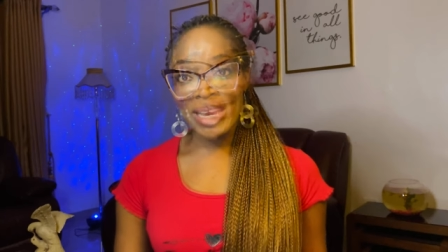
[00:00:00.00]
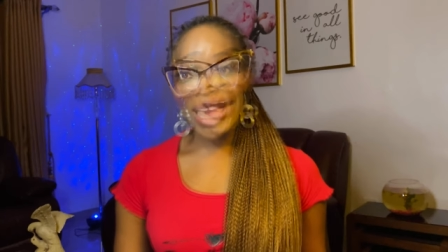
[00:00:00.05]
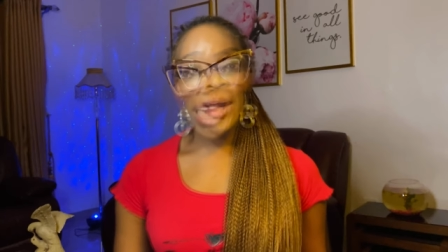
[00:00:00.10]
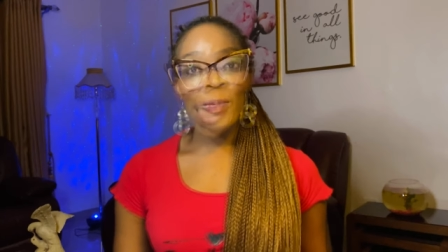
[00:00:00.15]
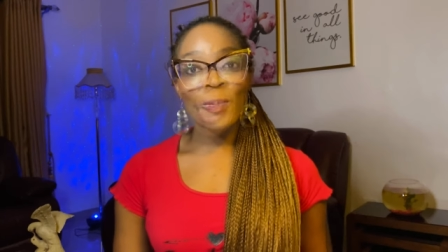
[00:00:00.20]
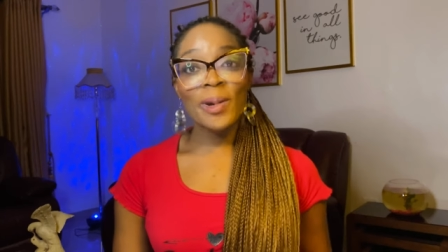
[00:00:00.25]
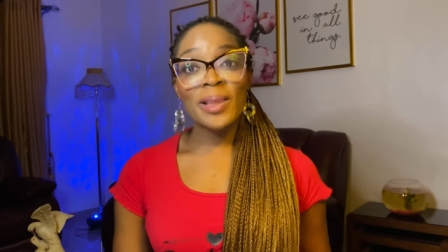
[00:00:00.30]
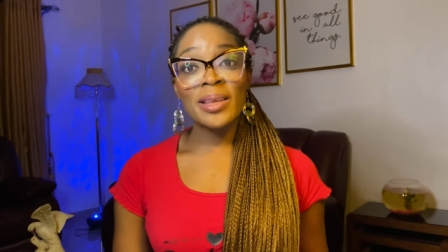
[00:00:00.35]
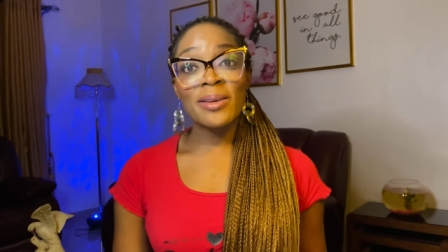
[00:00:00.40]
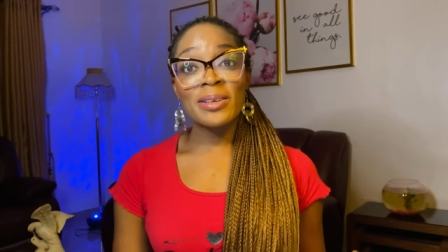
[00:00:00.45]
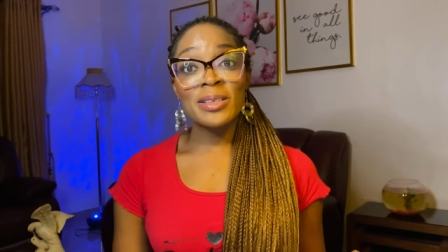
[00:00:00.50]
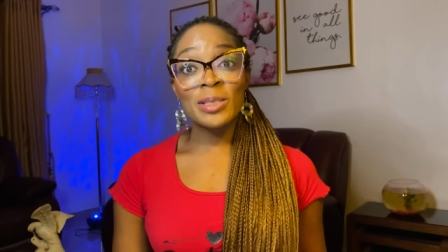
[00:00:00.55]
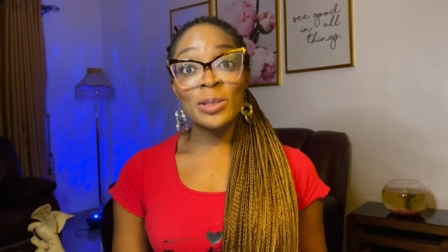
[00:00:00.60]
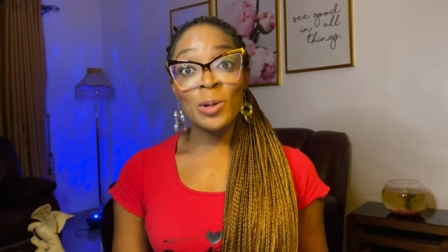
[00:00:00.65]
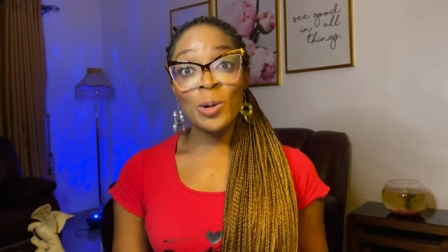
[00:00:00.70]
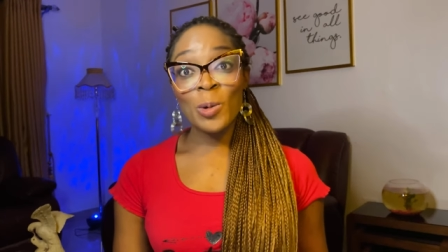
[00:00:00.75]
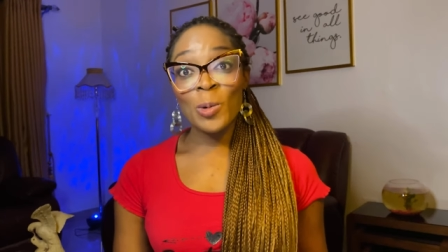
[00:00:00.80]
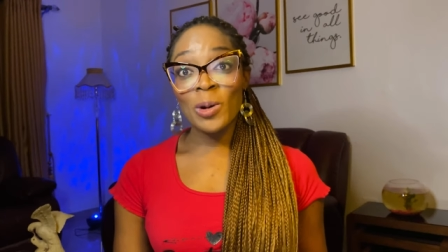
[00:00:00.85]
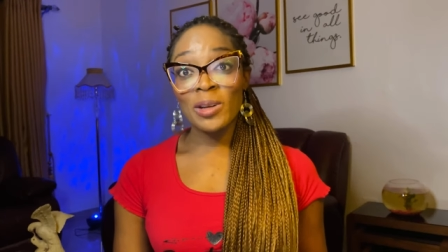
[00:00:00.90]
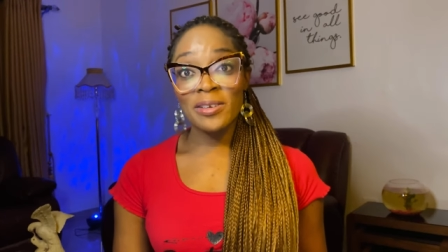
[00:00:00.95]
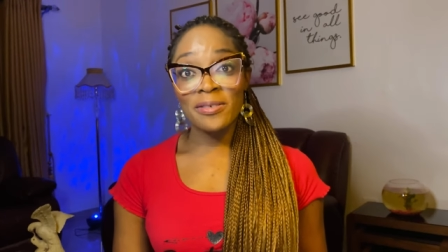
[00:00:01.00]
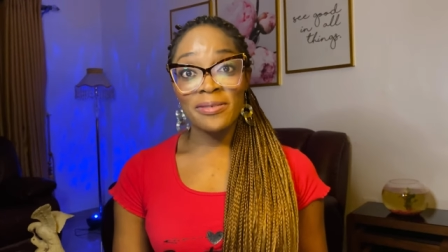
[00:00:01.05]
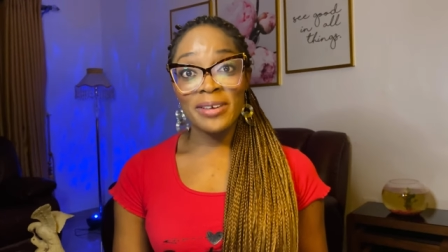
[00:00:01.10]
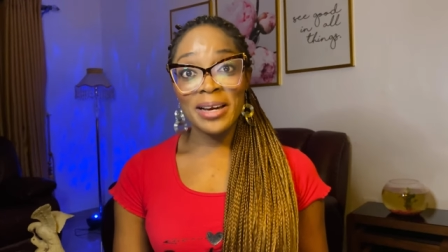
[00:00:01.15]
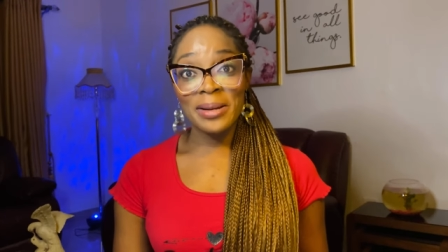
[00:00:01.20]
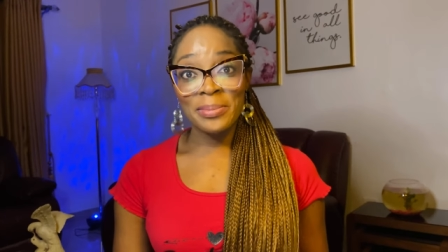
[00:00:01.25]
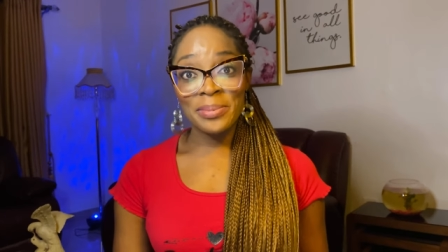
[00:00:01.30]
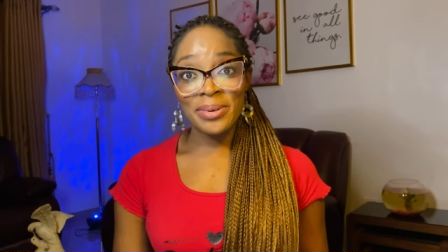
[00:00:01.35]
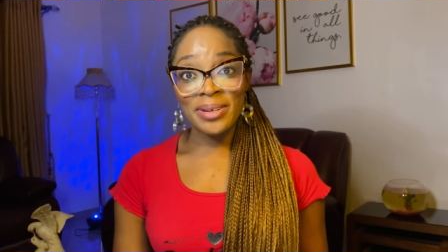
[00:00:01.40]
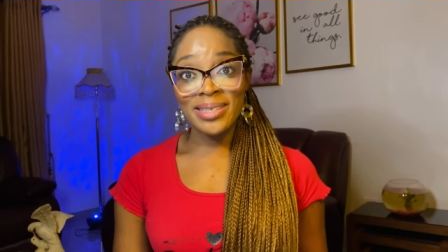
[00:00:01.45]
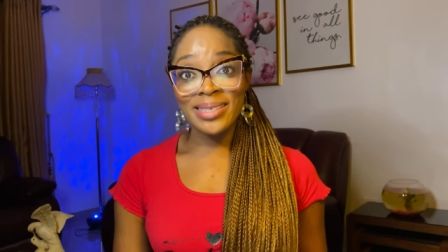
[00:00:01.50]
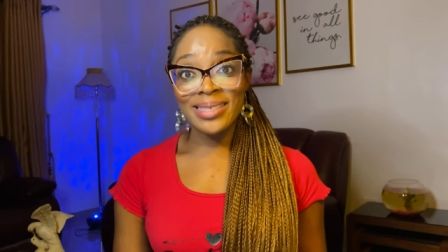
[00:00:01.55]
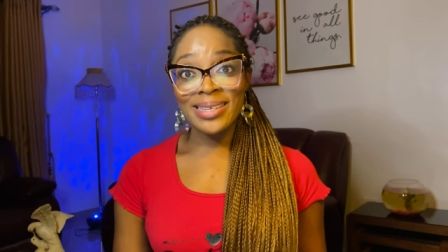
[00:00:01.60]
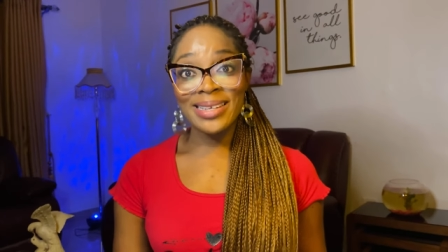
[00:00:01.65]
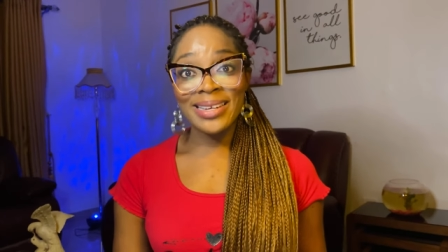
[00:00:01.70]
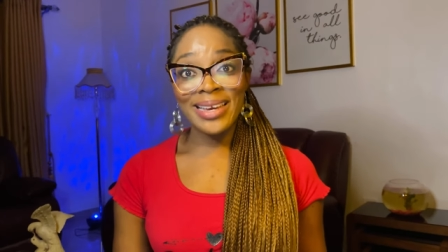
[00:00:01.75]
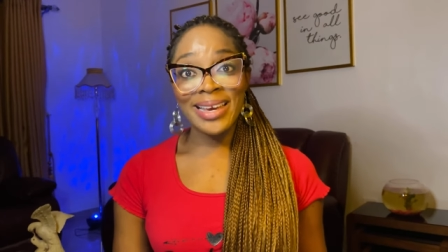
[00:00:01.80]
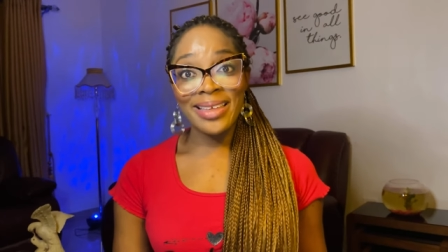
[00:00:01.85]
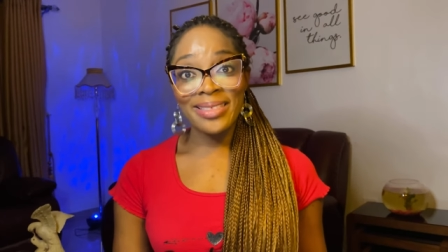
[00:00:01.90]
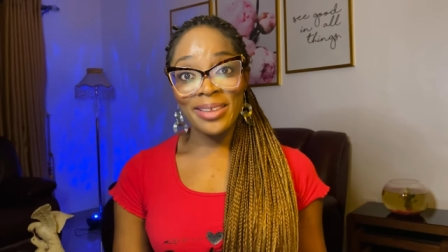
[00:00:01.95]
and when there is no qualified person
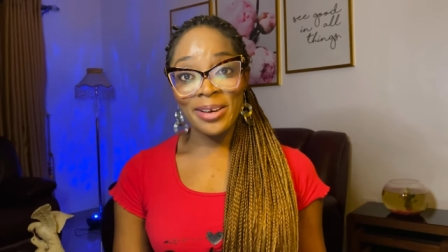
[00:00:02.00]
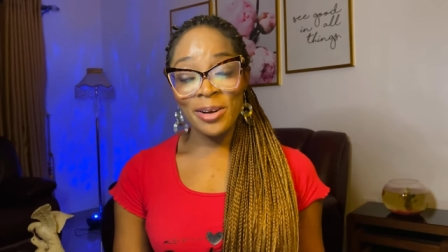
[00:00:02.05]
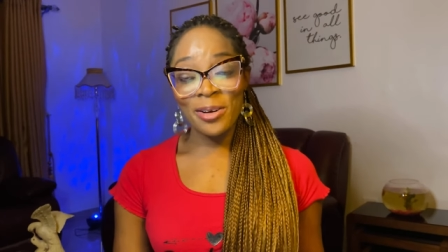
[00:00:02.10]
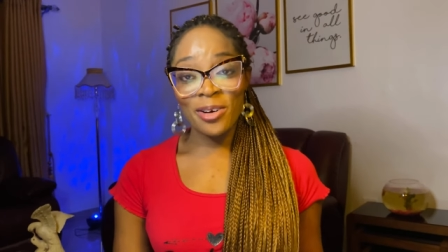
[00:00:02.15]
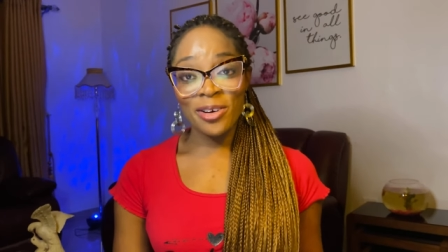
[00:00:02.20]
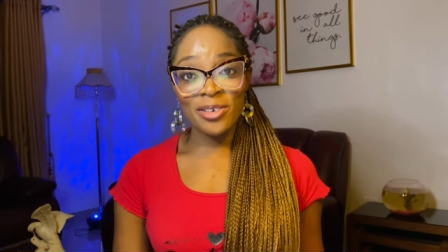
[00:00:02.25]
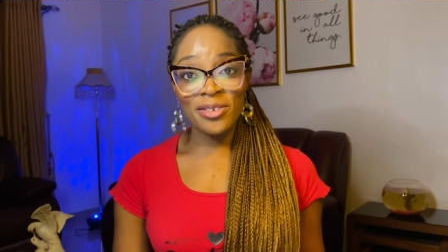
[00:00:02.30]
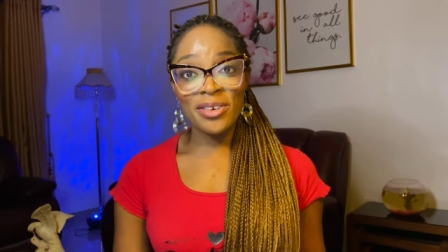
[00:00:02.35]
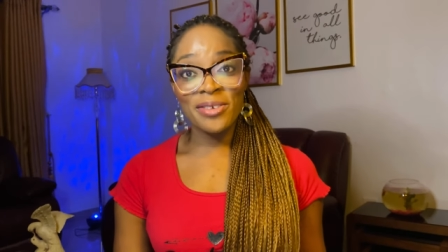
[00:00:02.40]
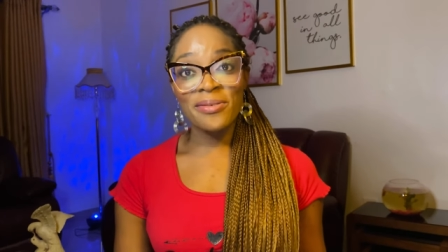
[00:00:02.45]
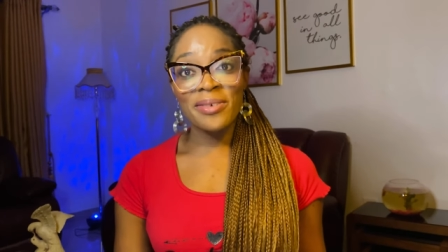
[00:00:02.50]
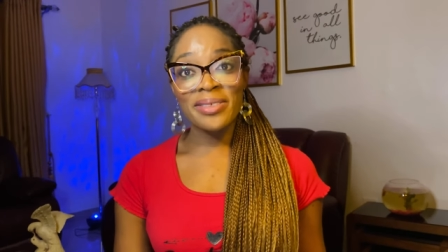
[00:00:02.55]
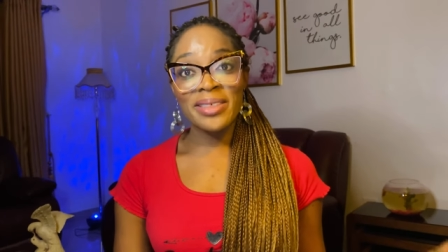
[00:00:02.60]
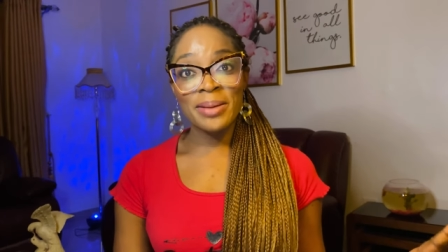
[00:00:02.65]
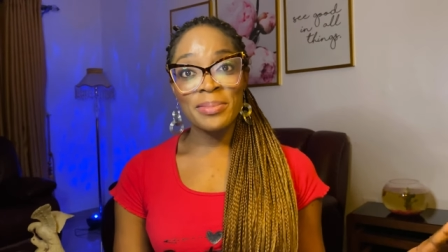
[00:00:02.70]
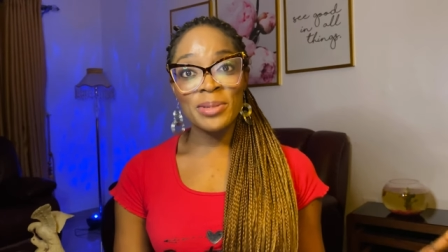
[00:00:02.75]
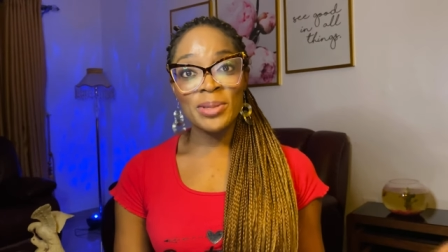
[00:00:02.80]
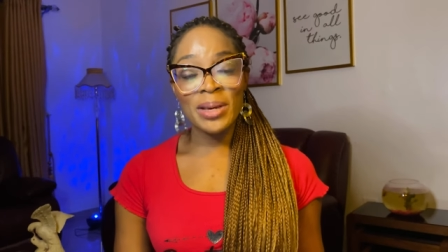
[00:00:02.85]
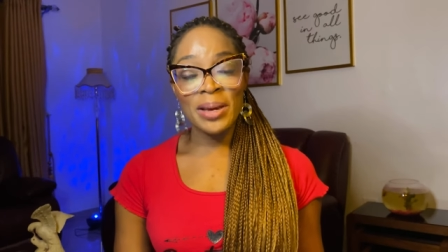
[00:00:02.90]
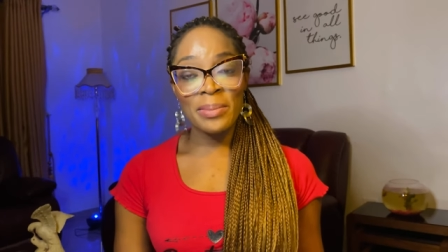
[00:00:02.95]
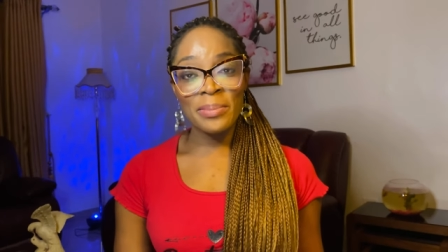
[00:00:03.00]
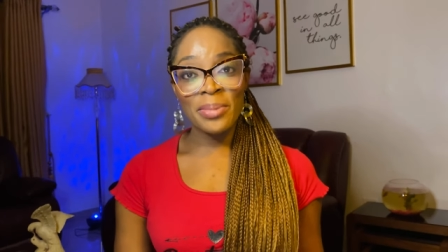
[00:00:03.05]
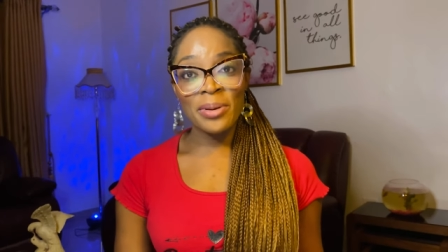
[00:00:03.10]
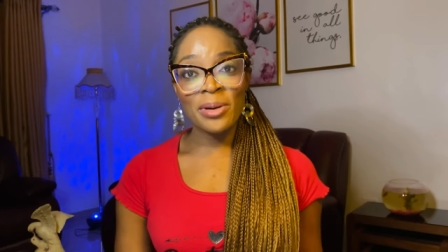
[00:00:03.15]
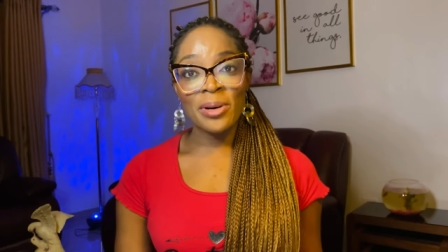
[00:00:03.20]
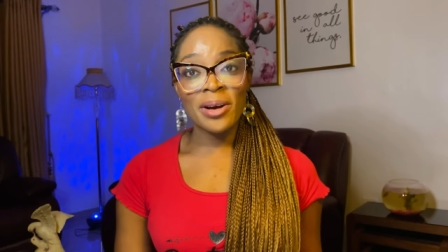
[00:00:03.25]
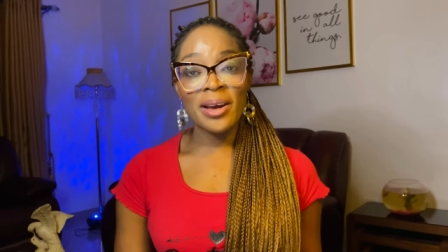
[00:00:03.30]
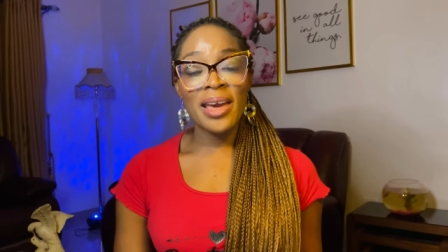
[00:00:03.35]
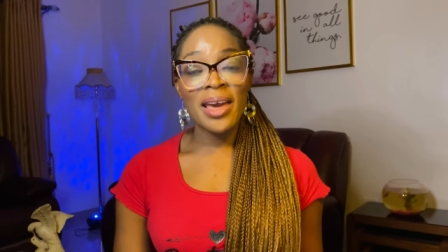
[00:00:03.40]
in the country for them to employ